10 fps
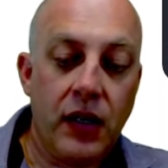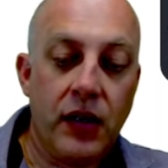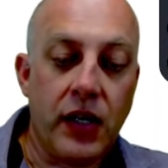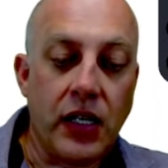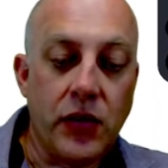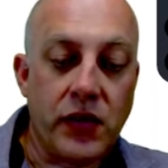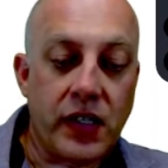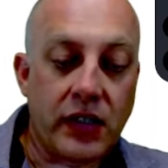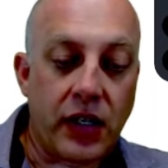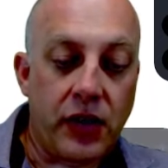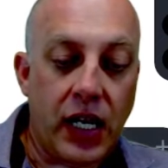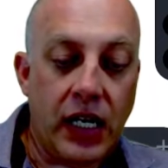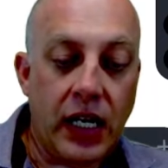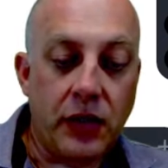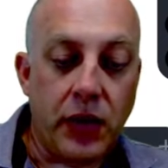They used
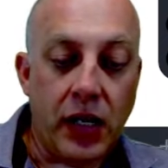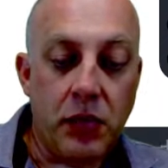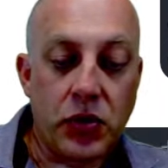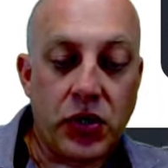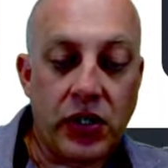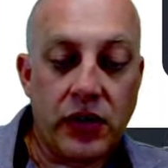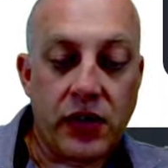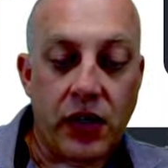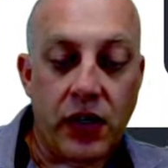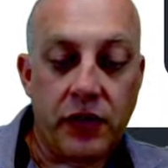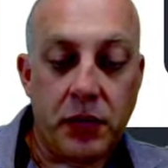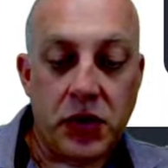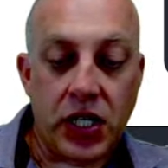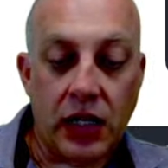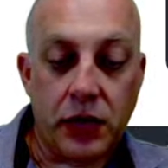688 ground motions, all from
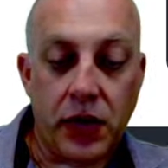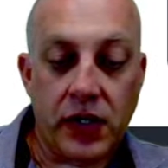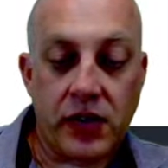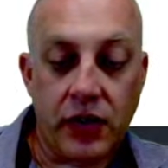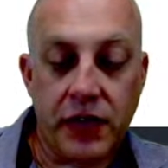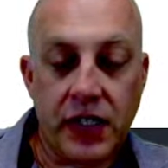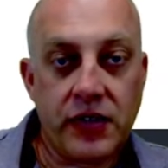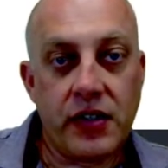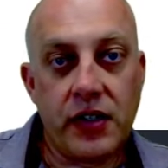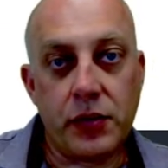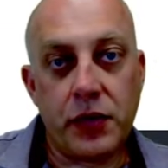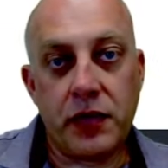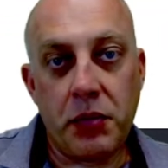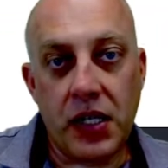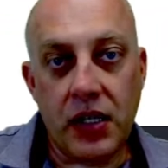shallow crustal events. These were
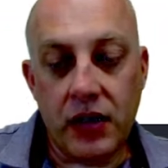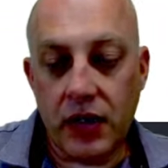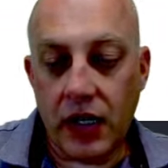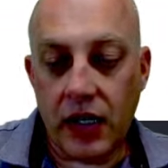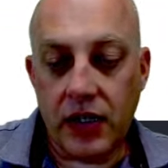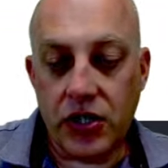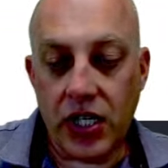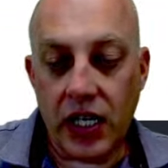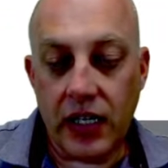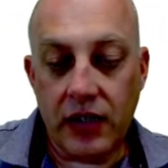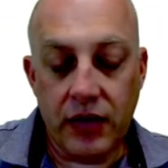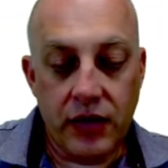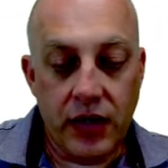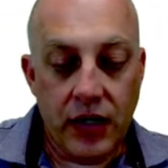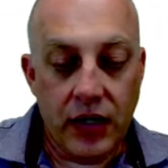from the NGA
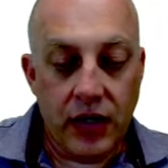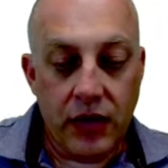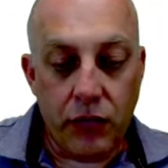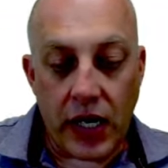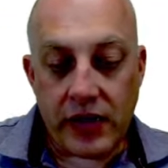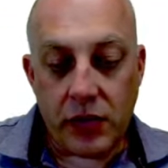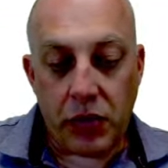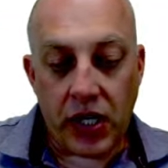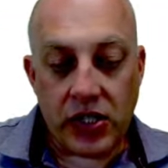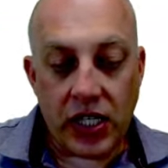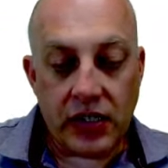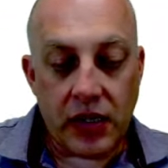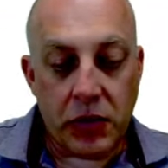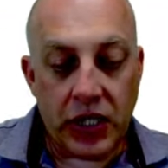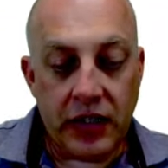West project, I
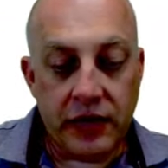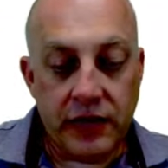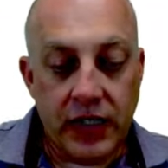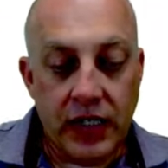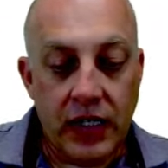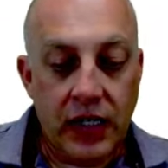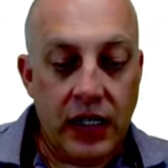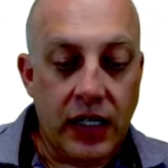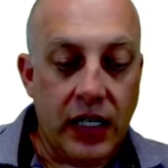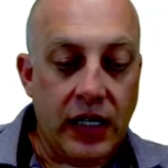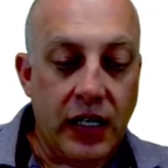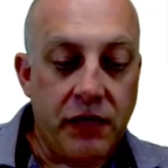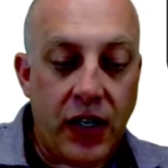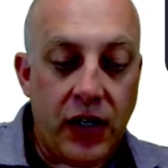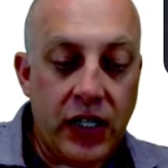believe. And they
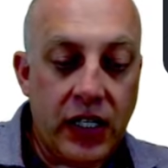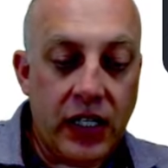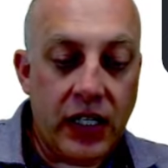varied